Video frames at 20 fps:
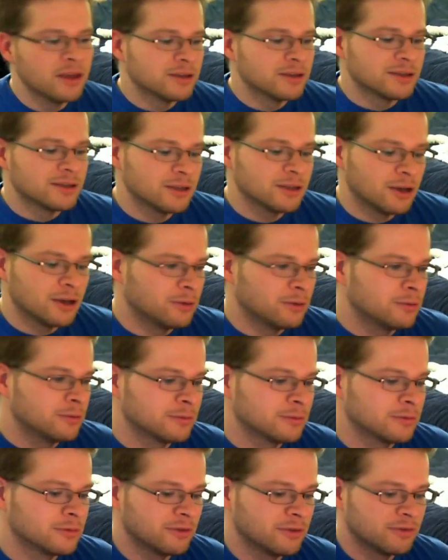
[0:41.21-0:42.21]
So,
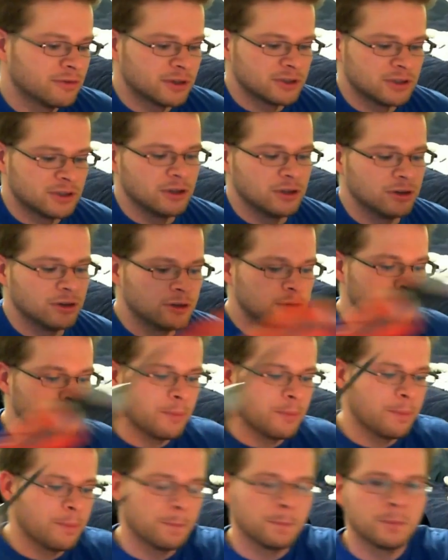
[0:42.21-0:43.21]
first thing you do,
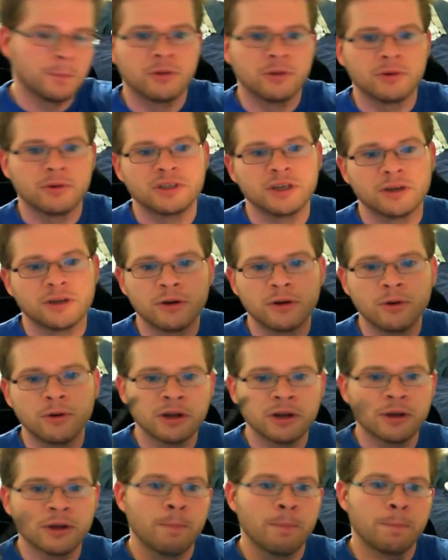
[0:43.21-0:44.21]
take your
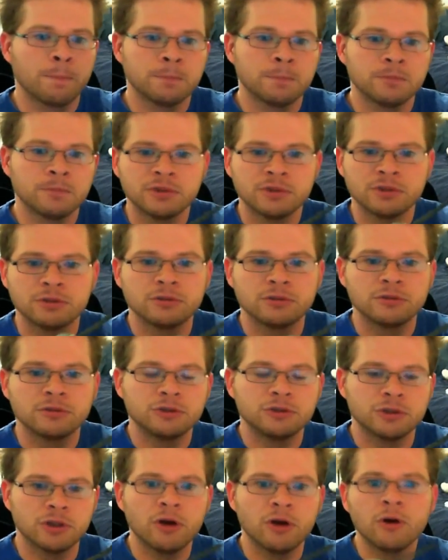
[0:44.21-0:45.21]
cork,
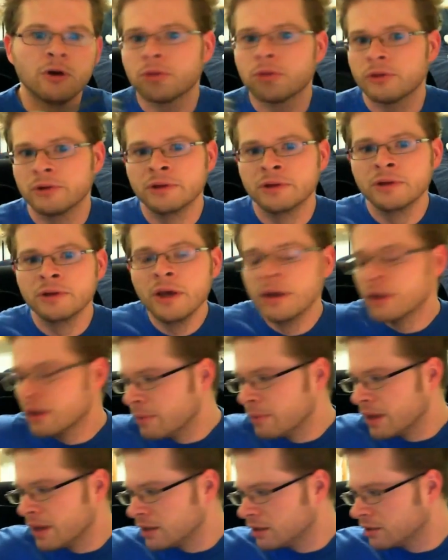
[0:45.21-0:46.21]
drill a hole through it.
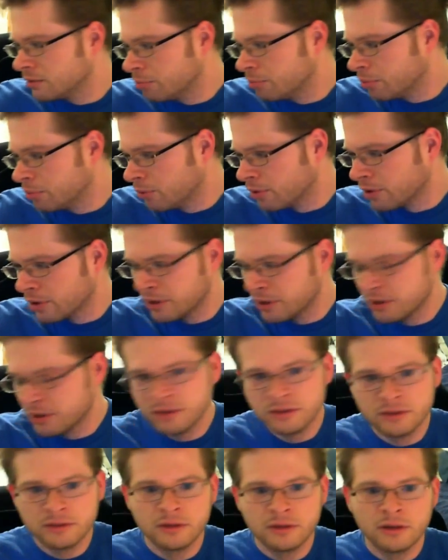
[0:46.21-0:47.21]
You may need to bore
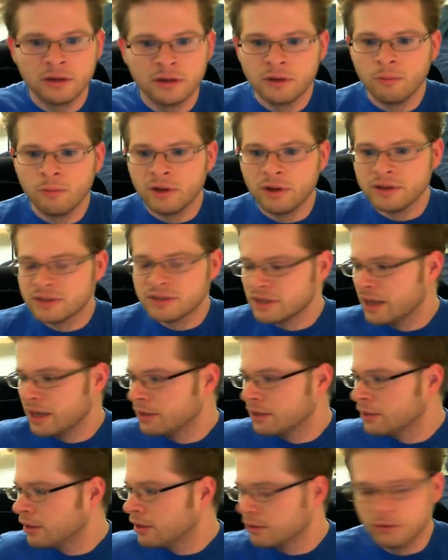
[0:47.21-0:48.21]
one
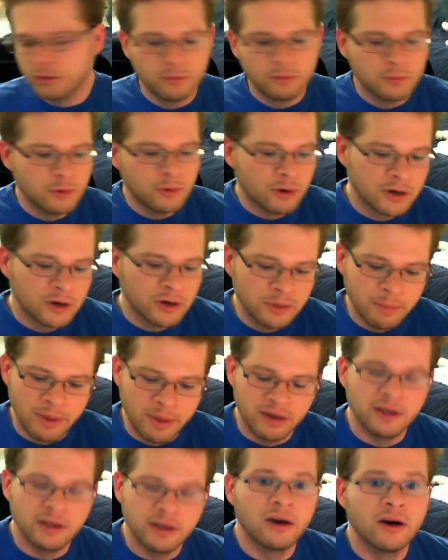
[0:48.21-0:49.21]
side a little more
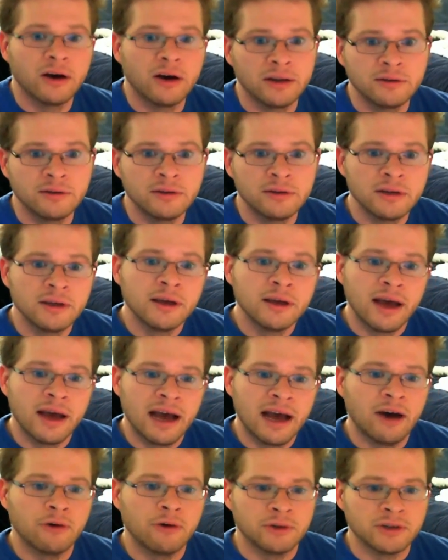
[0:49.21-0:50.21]
depending on
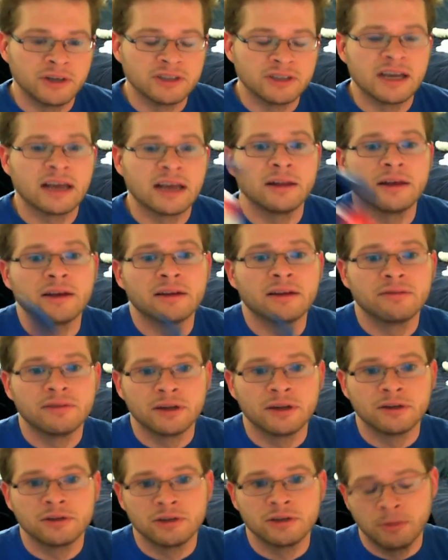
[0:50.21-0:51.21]
how you're exactly going to
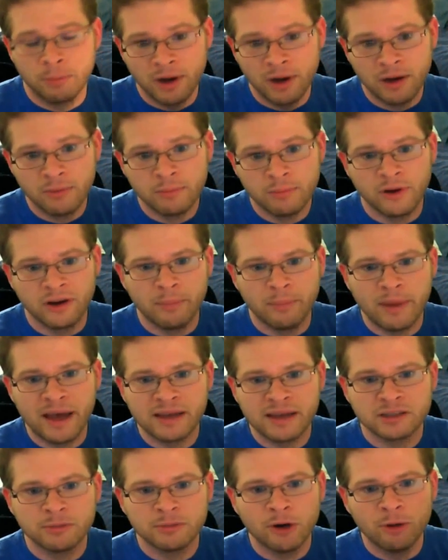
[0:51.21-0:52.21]
fit it to your pump on a
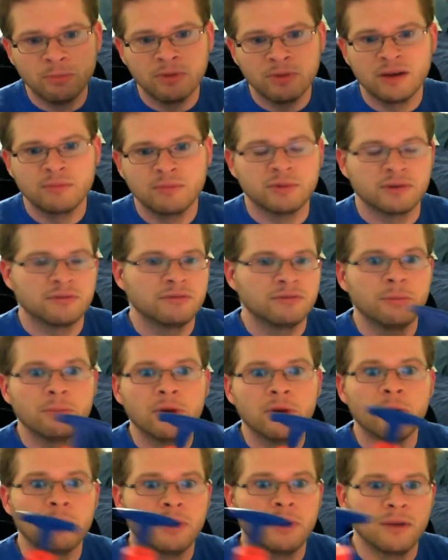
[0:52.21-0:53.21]
basketball pump or
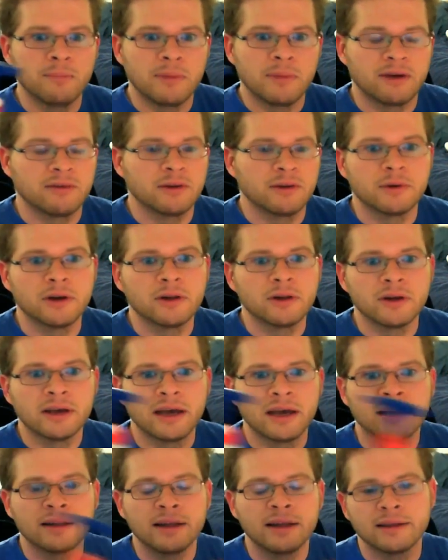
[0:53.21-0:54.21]
football pump, however you want to look
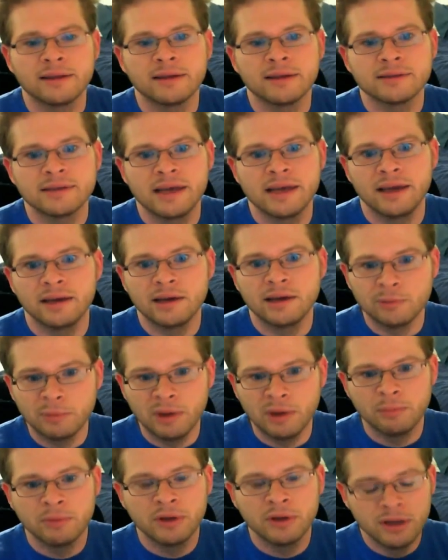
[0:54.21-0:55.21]
at it like this, handheld
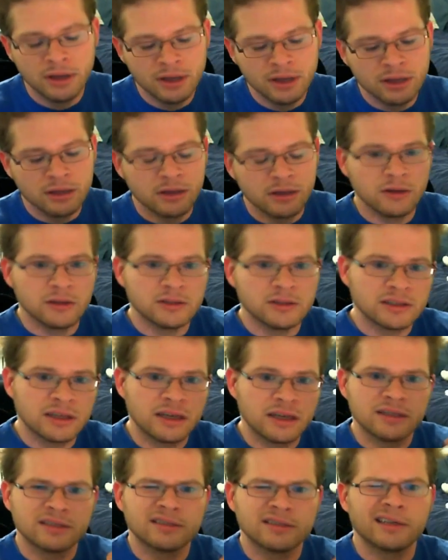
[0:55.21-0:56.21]
pump. And you just
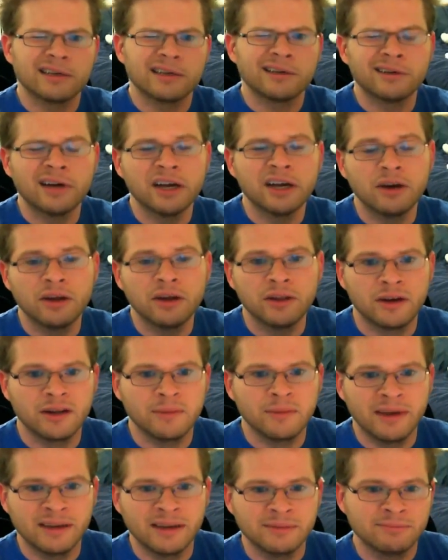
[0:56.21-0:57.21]
kind of stick it right on there.
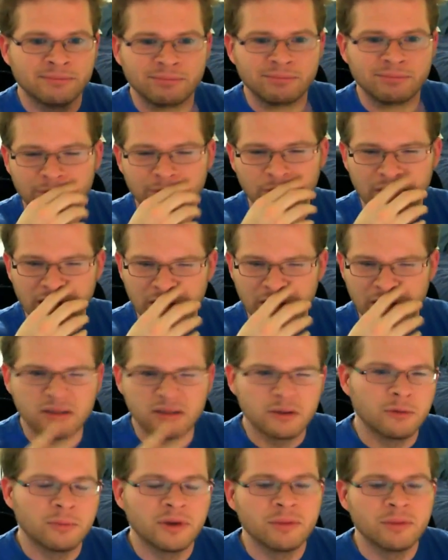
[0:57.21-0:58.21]
You might Board out a
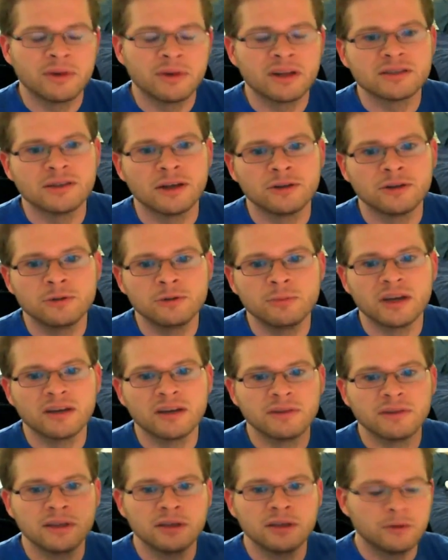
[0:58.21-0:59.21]
little bit, but it's not too big
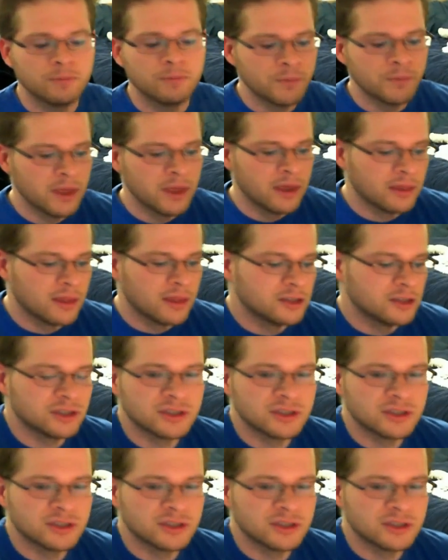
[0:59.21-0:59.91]
of a deal. And